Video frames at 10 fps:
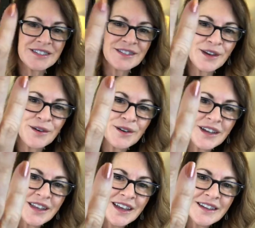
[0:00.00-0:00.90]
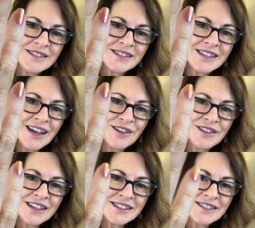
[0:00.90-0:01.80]
So again, see how
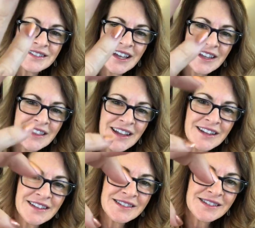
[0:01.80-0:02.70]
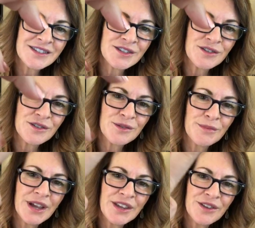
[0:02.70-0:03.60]
nice and tight that is to
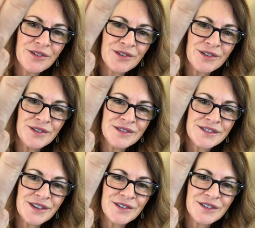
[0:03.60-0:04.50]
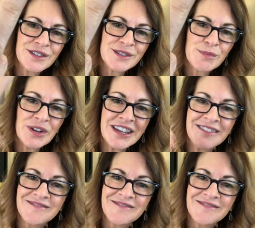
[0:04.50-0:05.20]
my cuticle. So looks pretty.